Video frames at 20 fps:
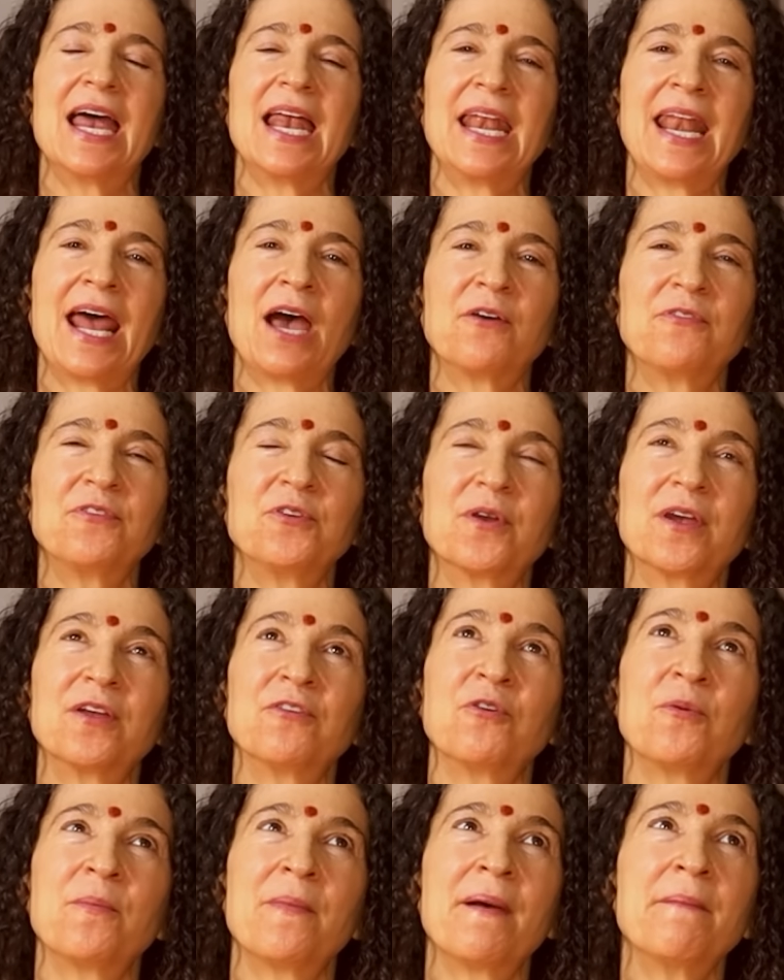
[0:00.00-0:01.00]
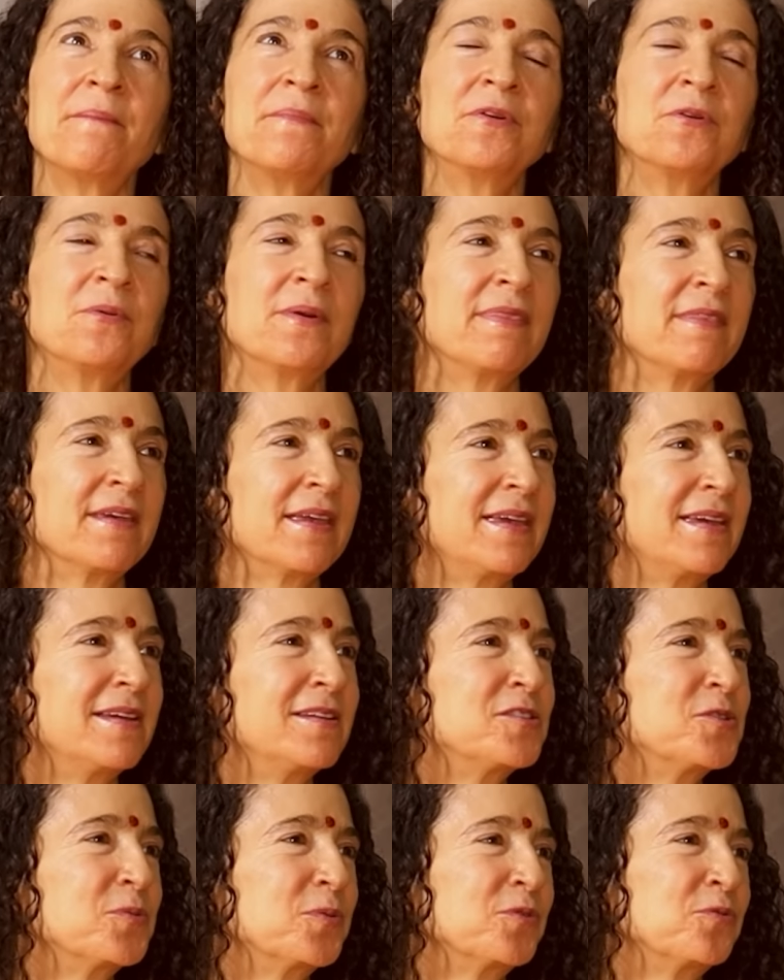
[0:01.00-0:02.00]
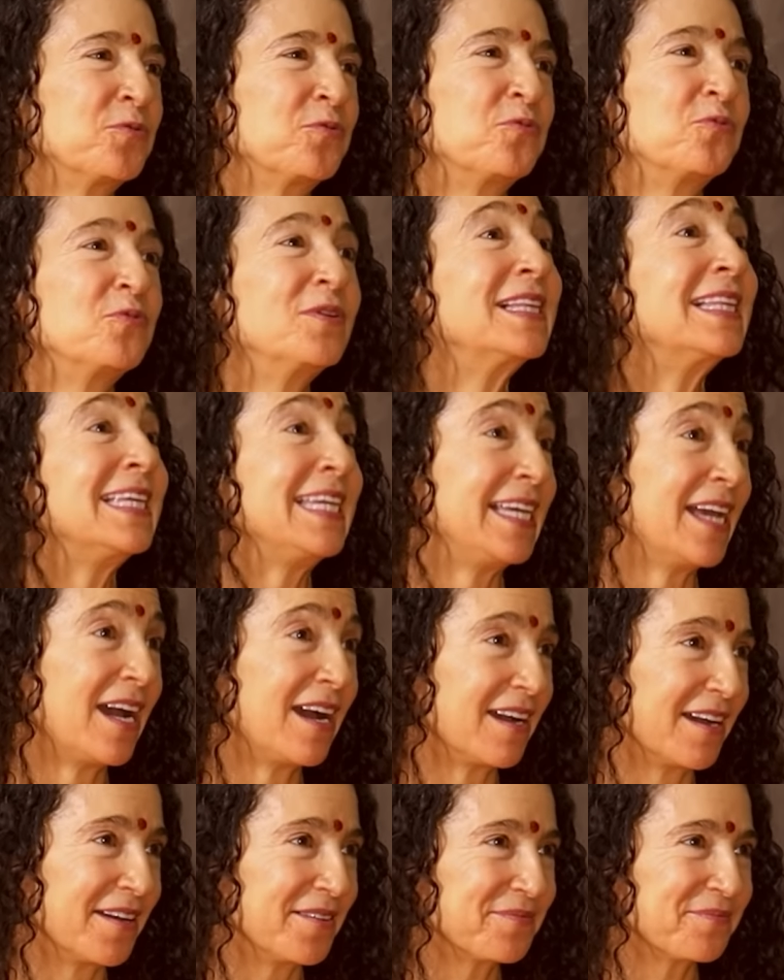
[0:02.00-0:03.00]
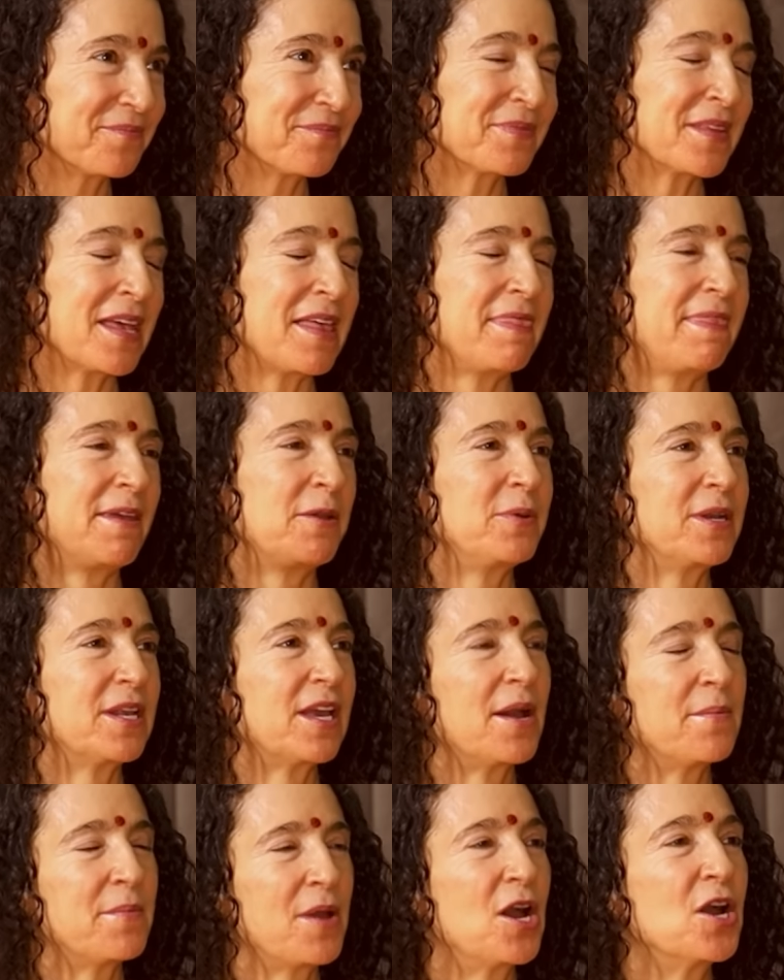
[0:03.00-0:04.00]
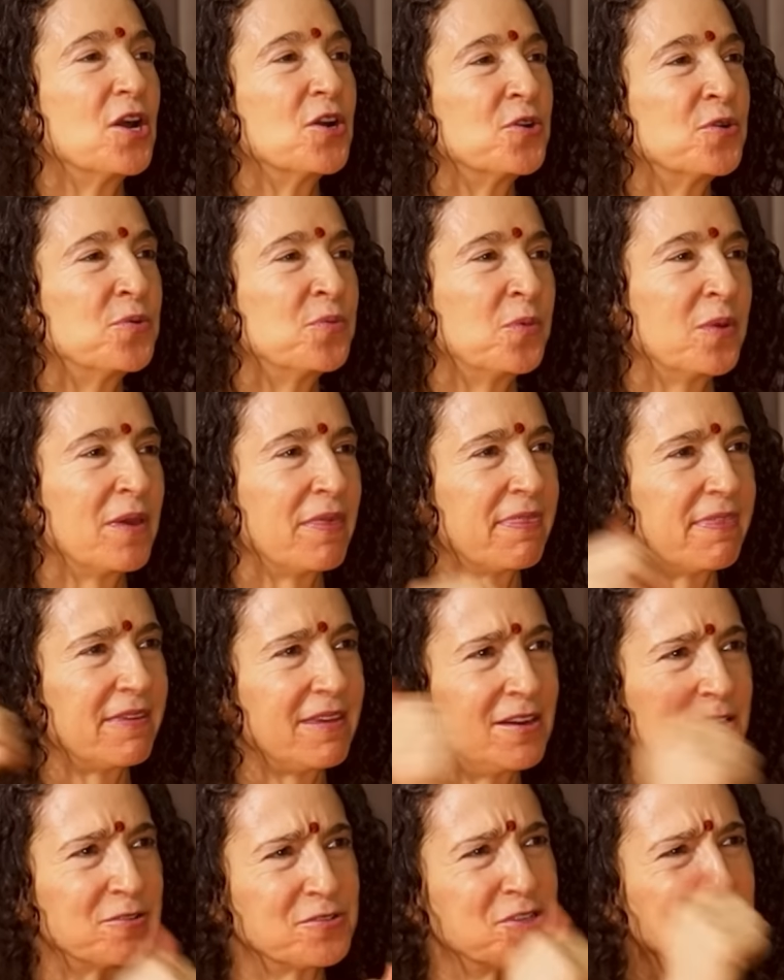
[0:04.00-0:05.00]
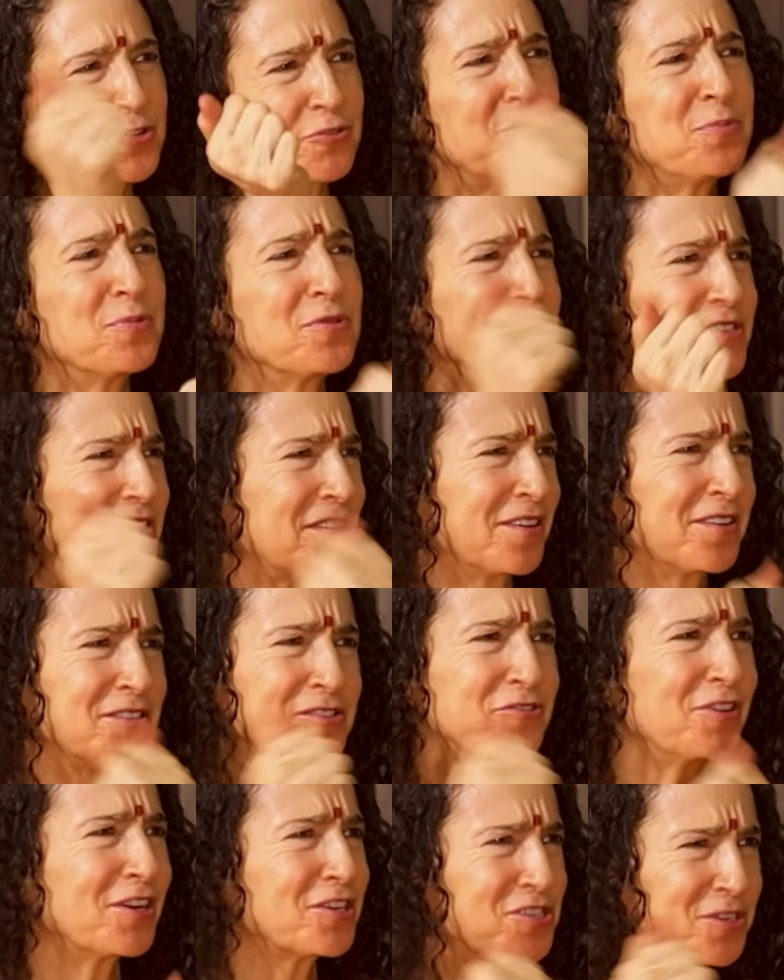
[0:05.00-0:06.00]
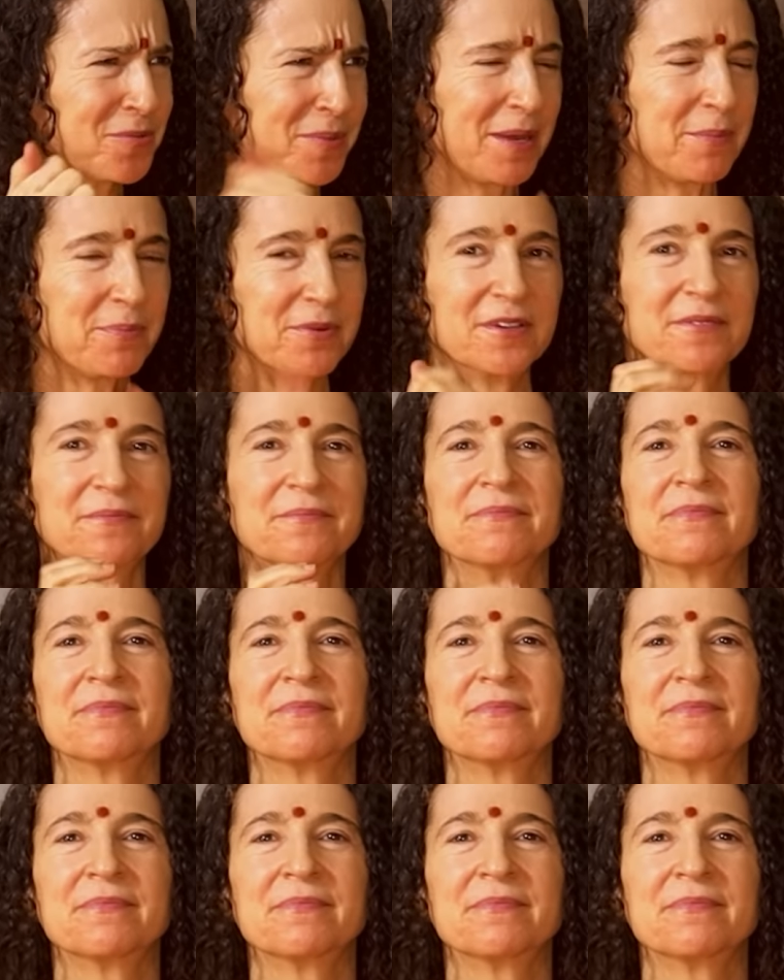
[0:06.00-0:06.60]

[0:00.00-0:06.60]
Now, if you can remember when the kids were really young, they would come home with, you know, scribbles on construction paper.